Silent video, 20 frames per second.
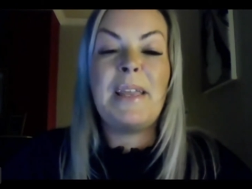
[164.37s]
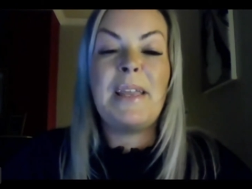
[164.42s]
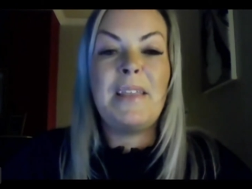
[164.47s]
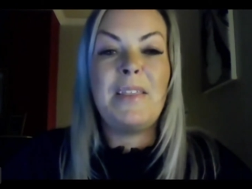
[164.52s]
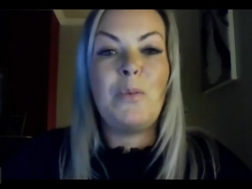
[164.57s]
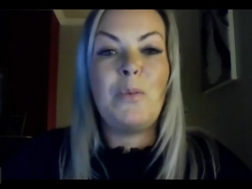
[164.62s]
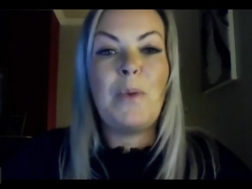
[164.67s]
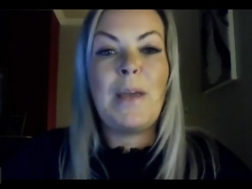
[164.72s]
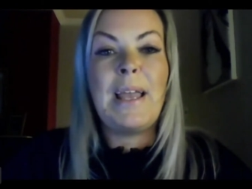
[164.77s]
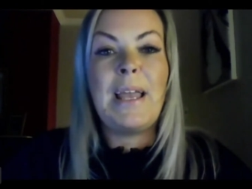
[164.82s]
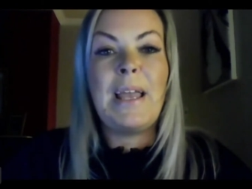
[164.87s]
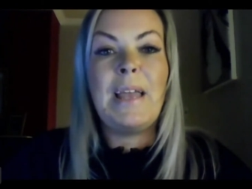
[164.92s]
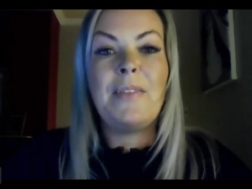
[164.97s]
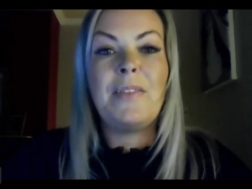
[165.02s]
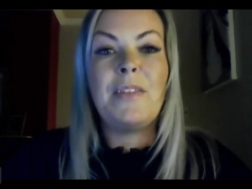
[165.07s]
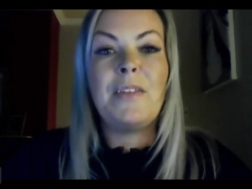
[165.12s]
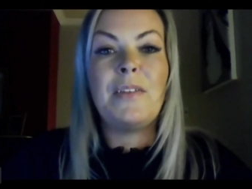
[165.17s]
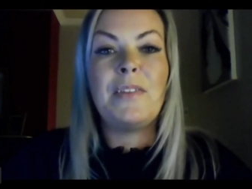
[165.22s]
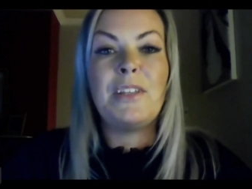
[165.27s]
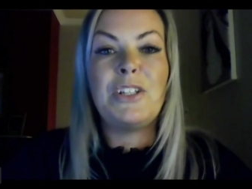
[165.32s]
in the
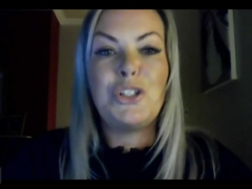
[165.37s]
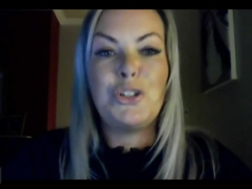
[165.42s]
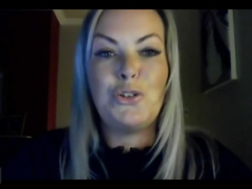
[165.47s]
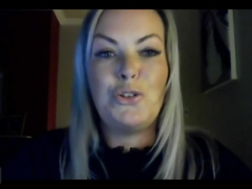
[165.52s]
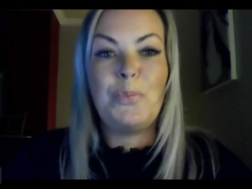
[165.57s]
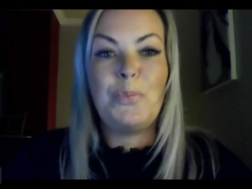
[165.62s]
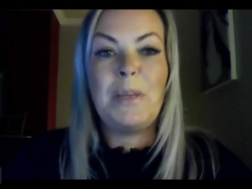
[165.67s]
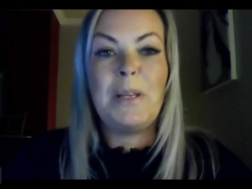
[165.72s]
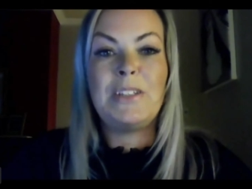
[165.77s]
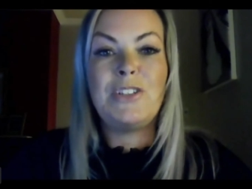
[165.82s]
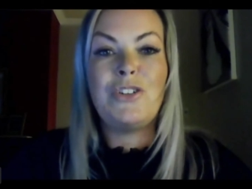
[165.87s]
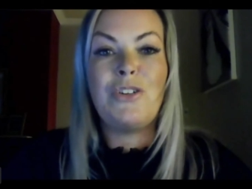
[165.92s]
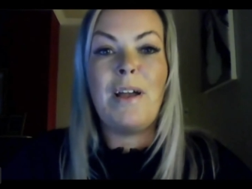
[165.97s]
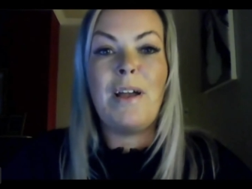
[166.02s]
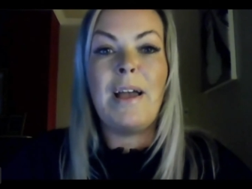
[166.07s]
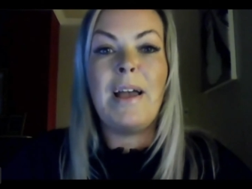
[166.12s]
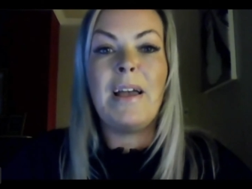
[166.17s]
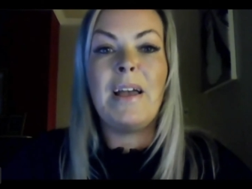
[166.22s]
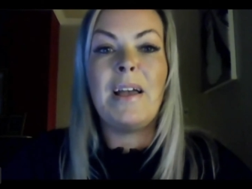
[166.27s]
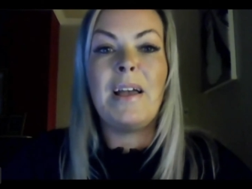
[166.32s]
way that they should be
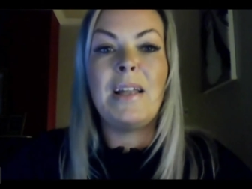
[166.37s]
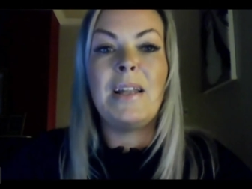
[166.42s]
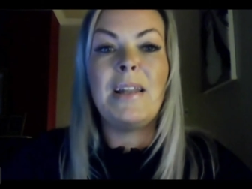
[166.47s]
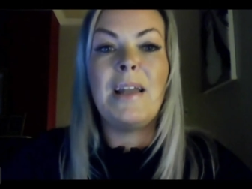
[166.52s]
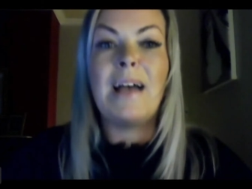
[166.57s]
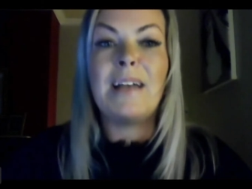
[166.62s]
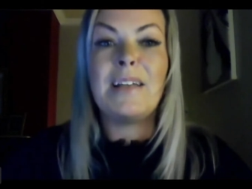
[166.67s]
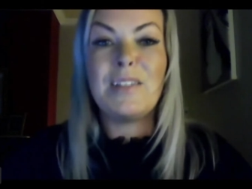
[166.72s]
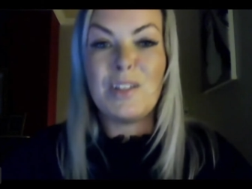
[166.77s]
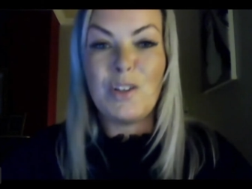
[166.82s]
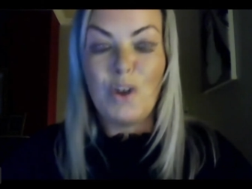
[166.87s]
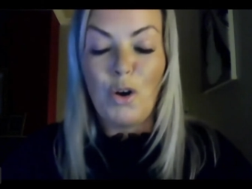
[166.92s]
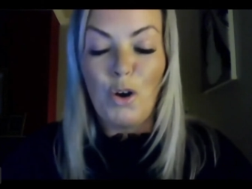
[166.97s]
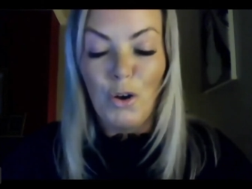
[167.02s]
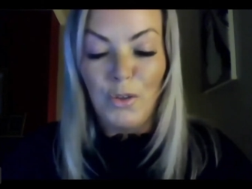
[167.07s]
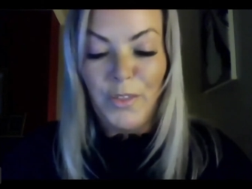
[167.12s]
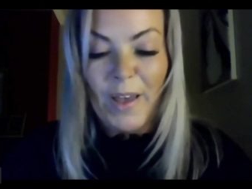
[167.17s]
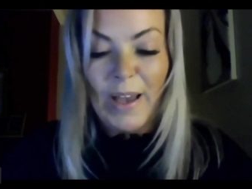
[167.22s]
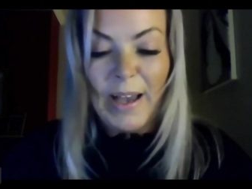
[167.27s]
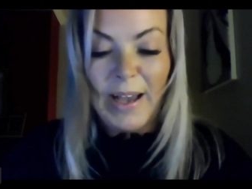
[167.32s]
treated. And I
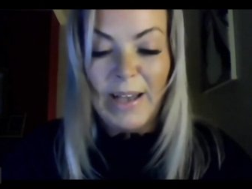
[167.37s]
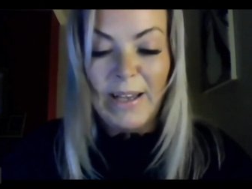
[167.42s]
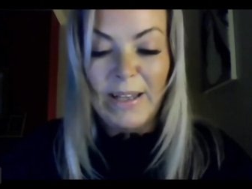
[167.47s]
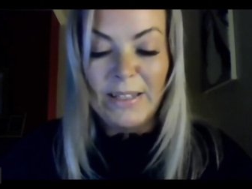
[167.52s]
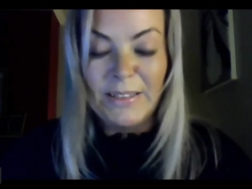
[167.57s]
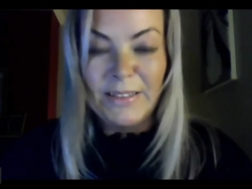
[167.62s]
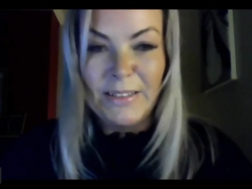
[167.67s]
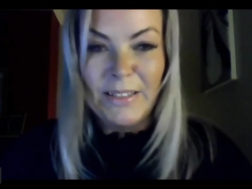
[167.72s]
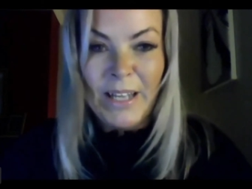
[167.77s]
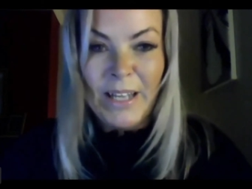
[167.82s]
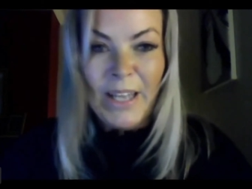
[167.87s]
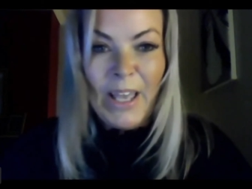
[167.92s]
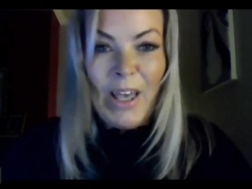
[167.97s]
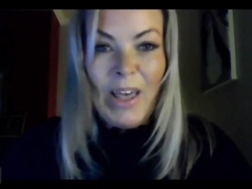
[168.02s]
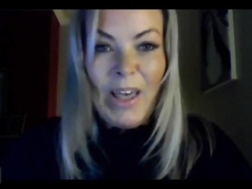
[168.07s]
saw that and